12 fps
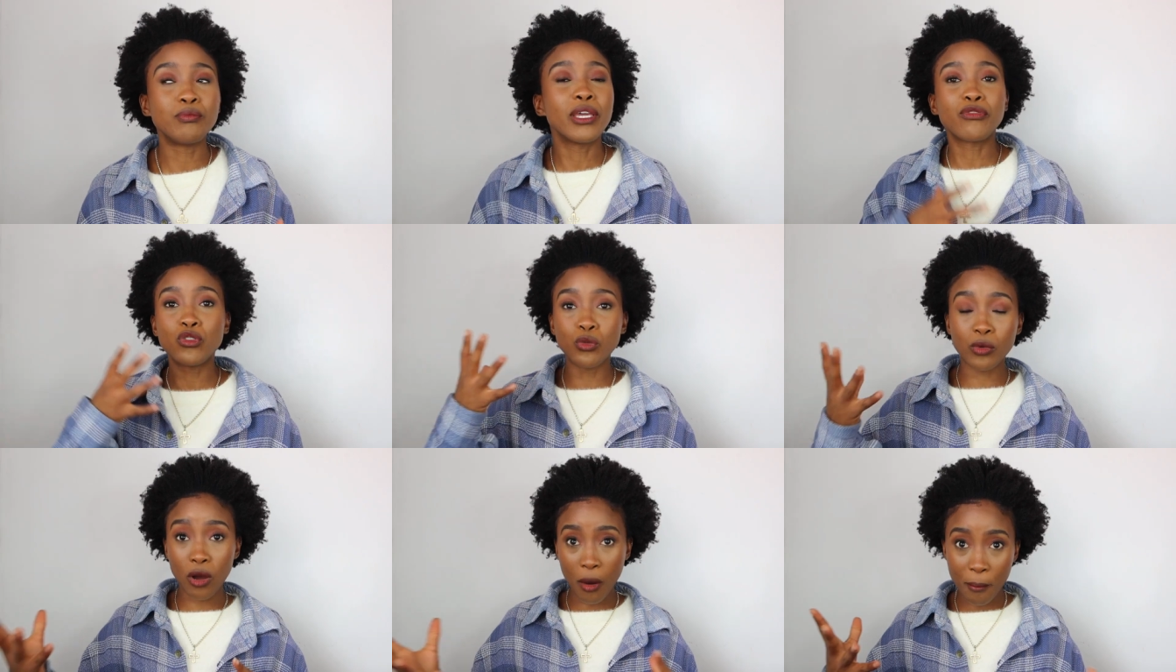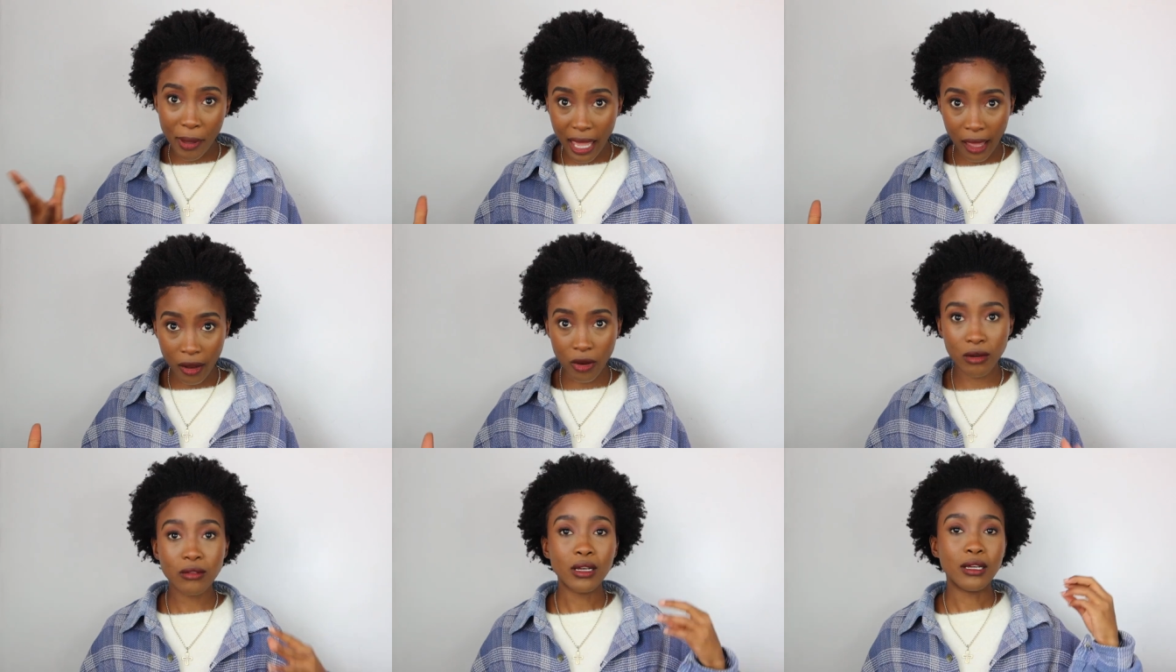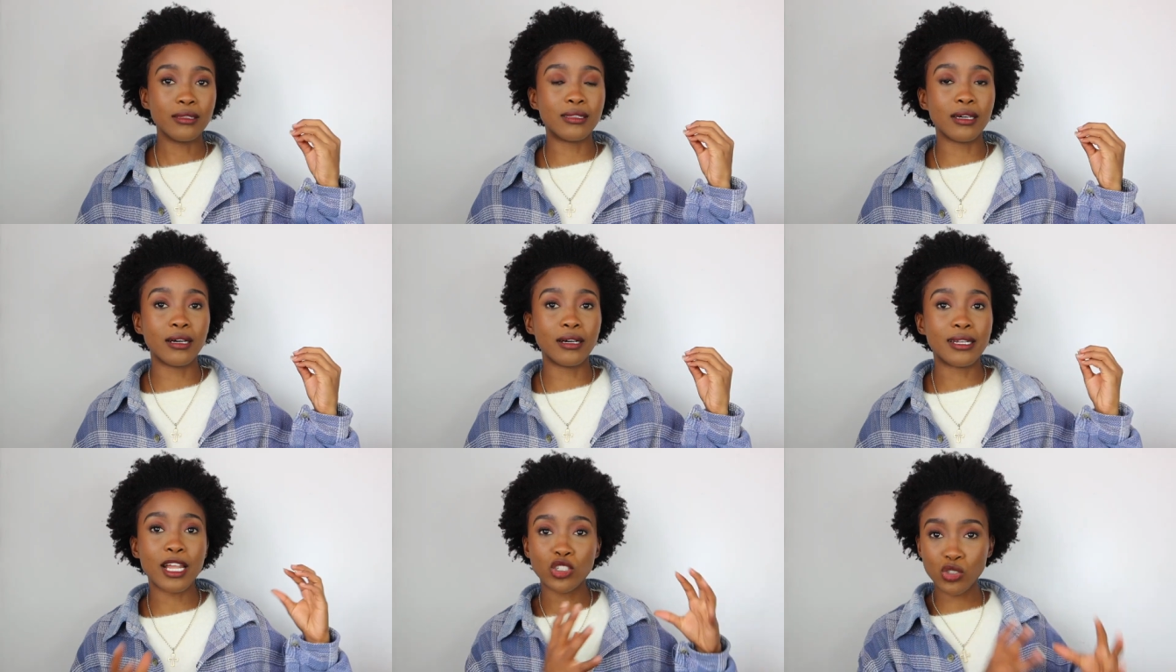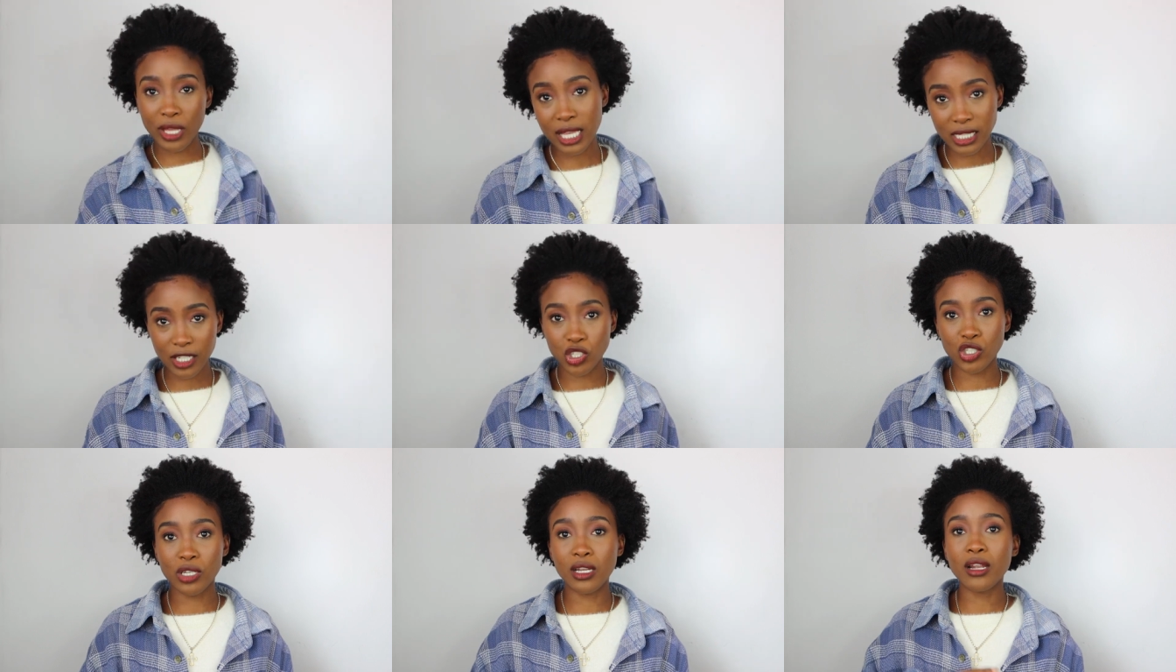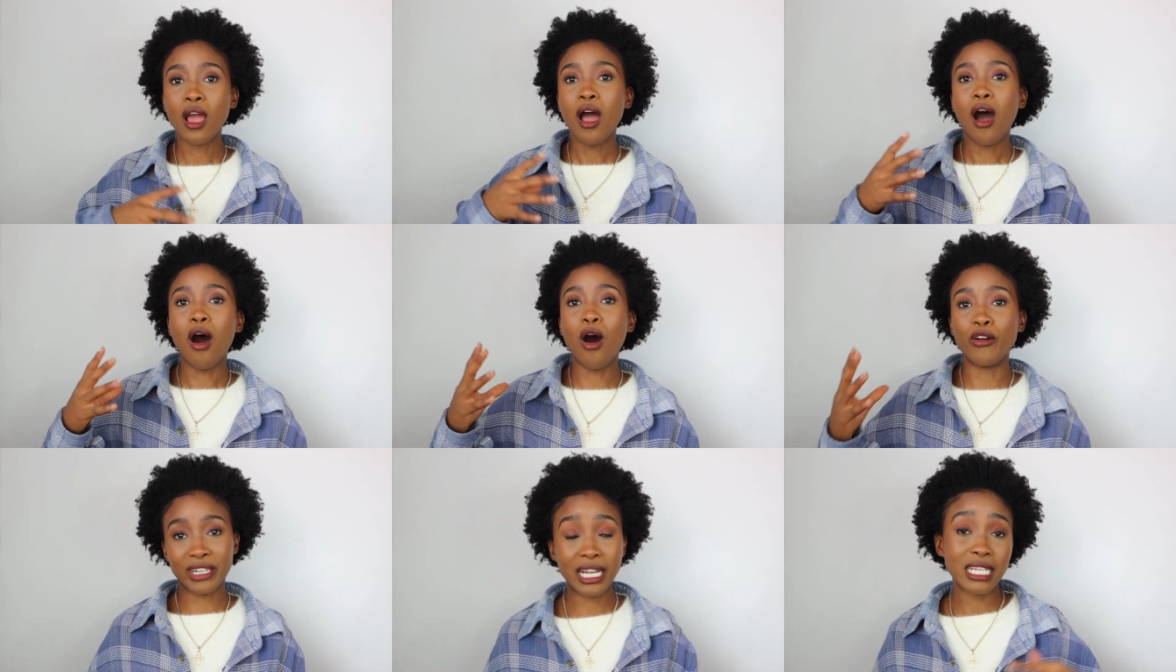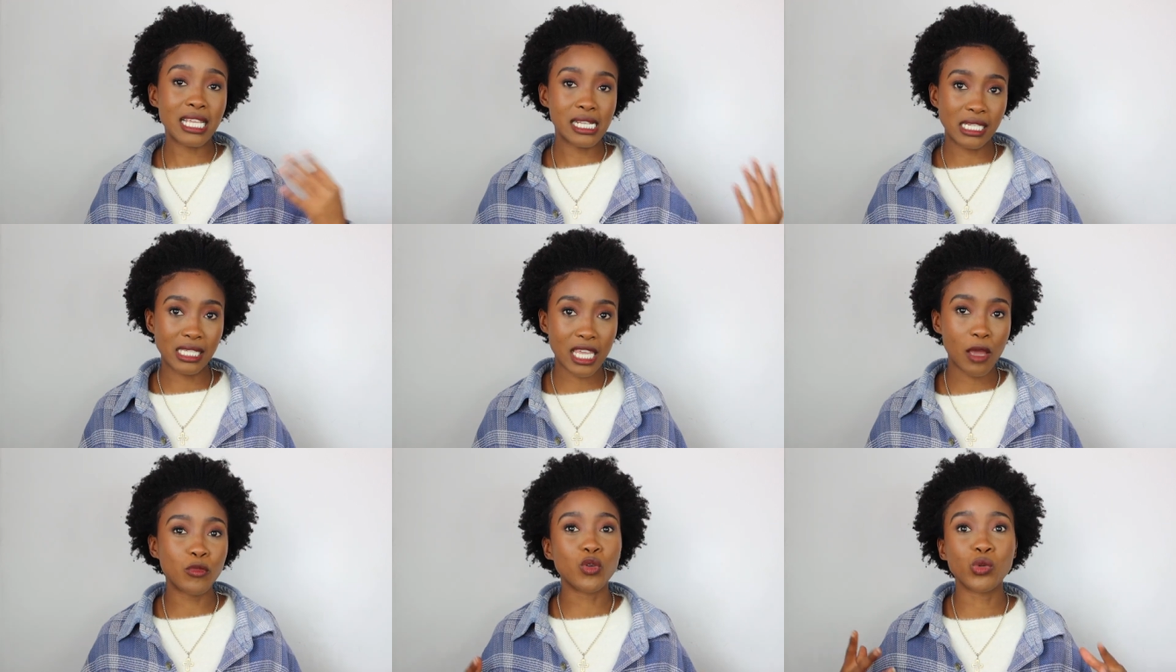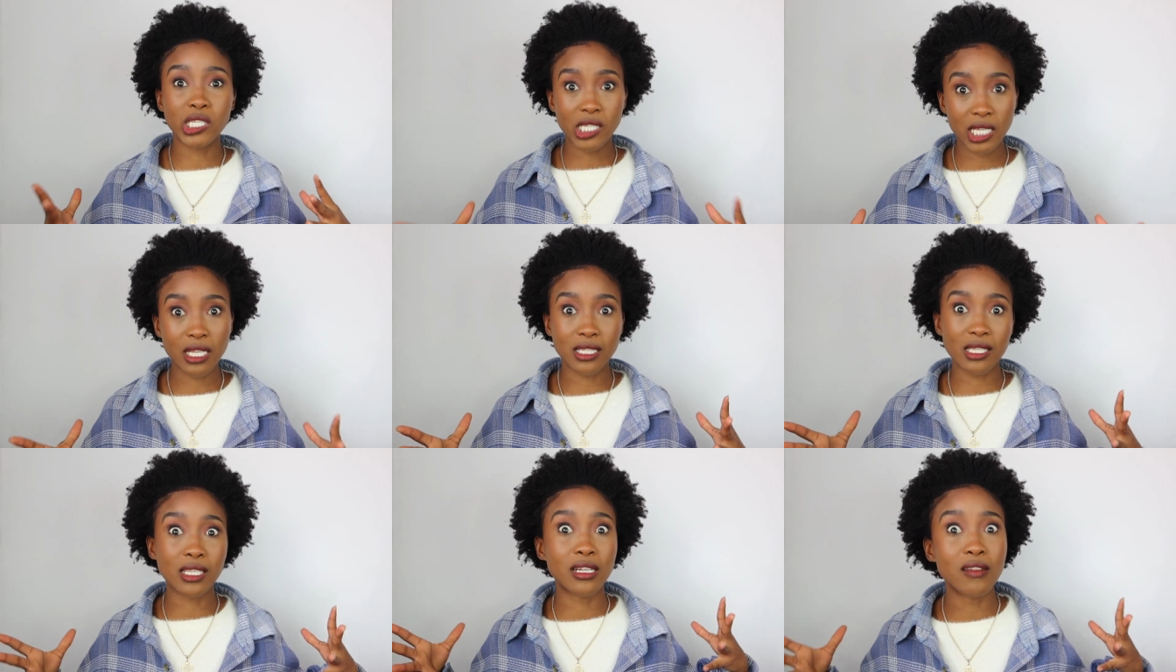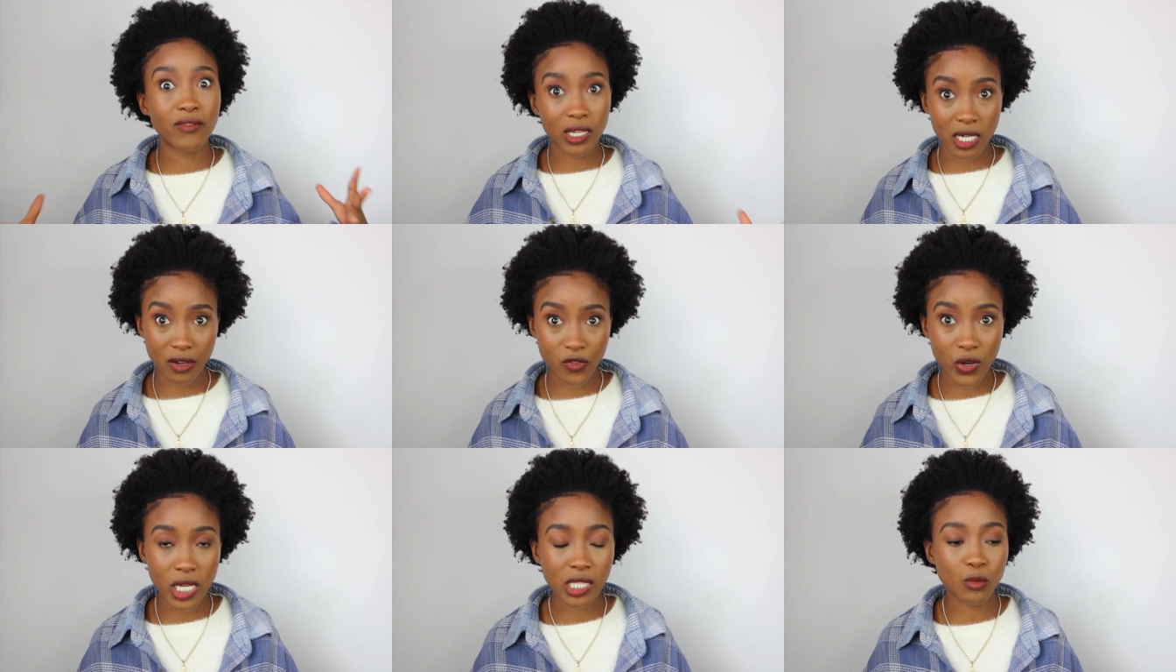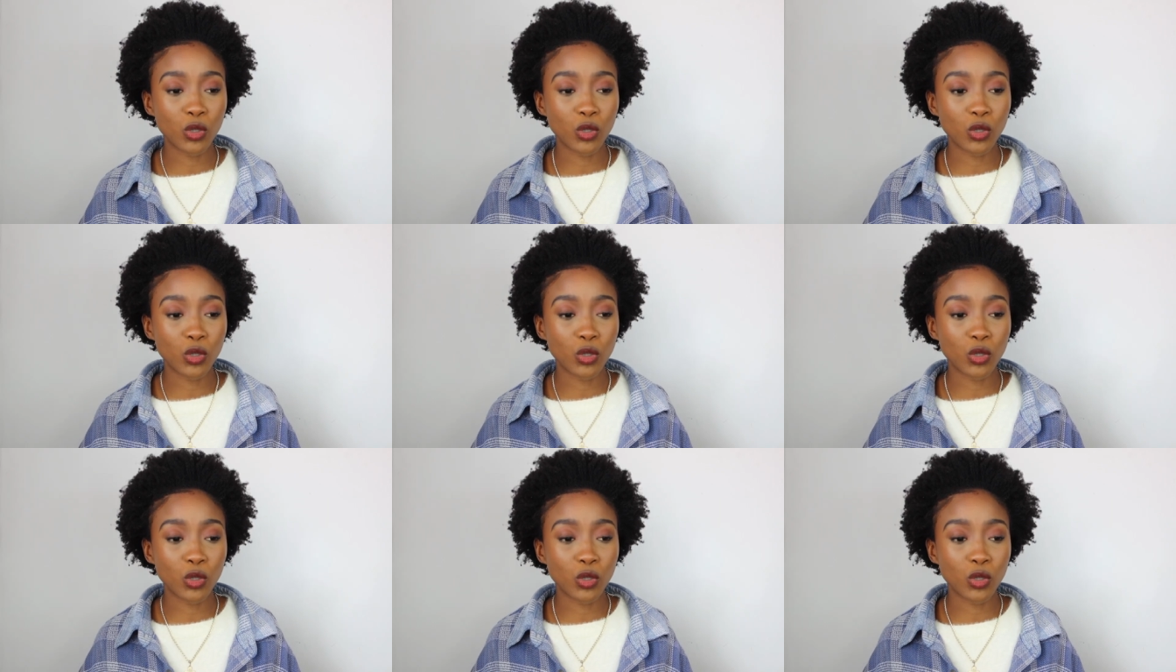if you compare the natural hair section of Clicks and Discamp, you will see there's a significant difference.